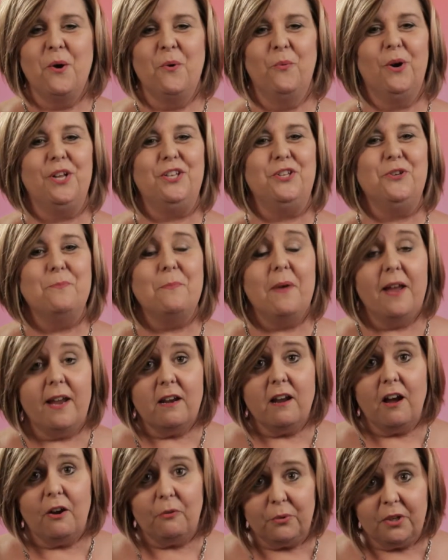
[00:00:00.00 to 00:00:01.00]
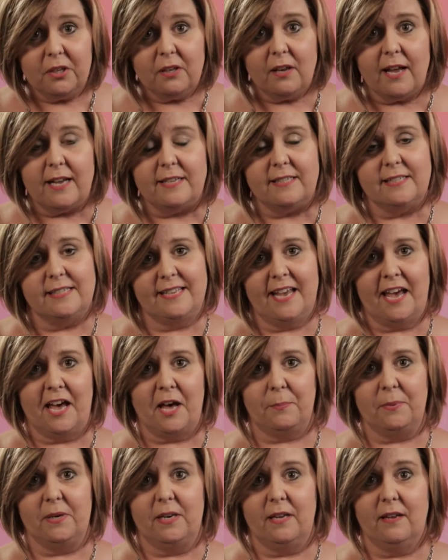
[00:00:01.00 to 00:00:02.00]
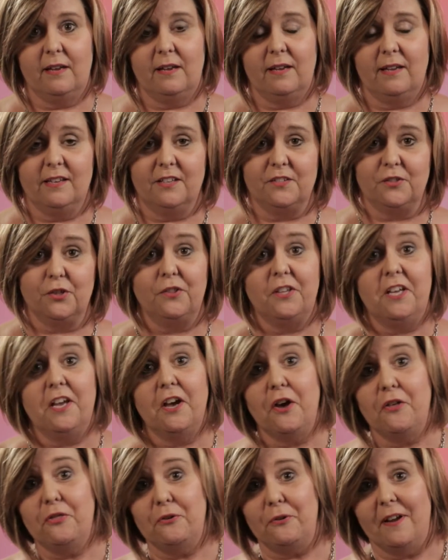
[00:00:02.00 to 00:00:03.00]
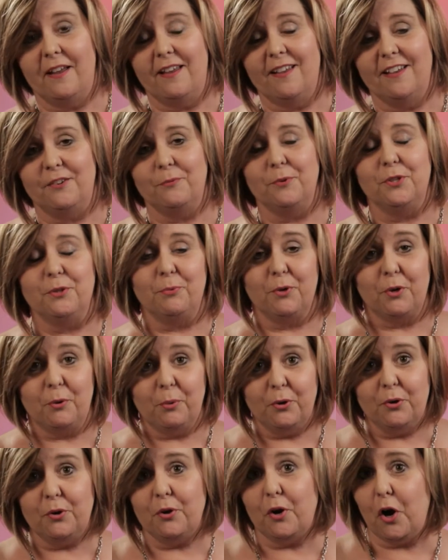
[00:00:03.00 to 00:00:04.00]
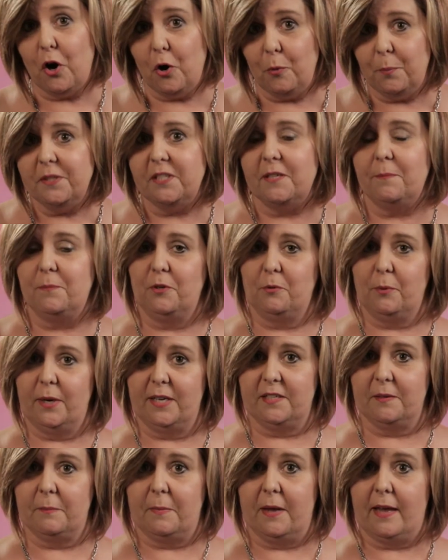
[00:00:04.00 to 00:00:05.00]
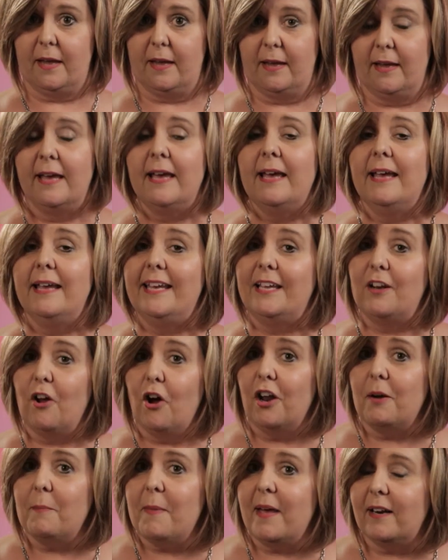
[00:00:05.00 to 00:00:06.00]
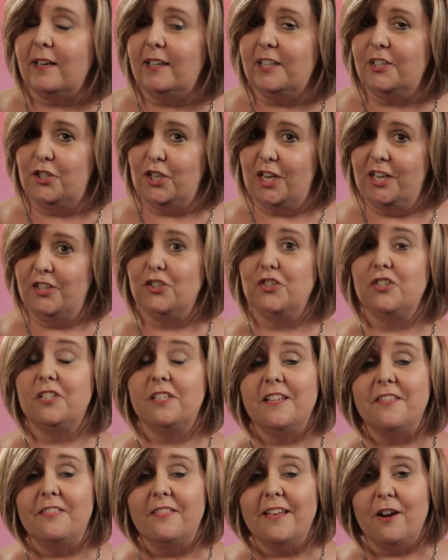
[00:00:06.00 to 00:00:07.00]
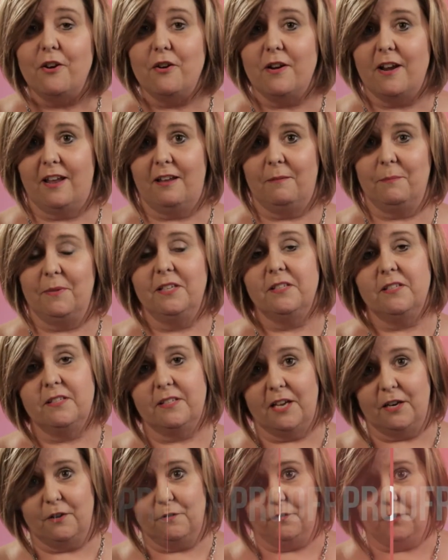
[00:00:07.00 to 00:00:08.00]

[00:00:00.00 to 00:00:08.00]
What you may not realize is happening is on the other end, when the recruiter opens up the resume, it automatically changes to their name instead